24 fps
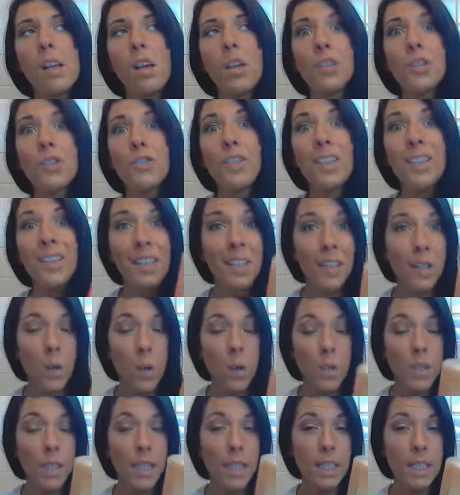Australian
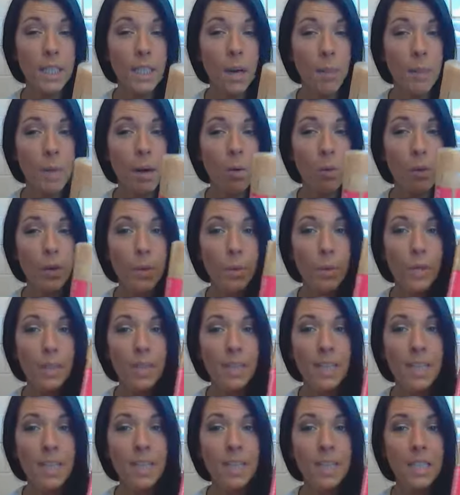Gold has come out with one
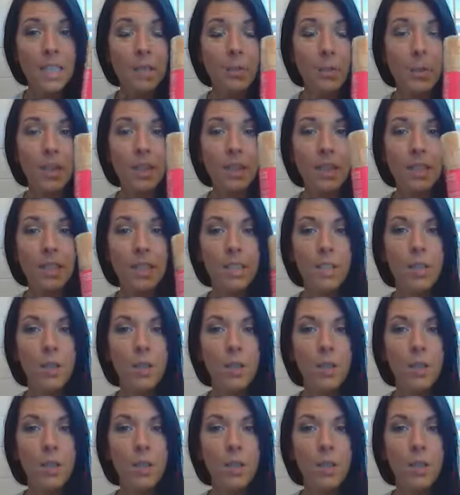like this where it's,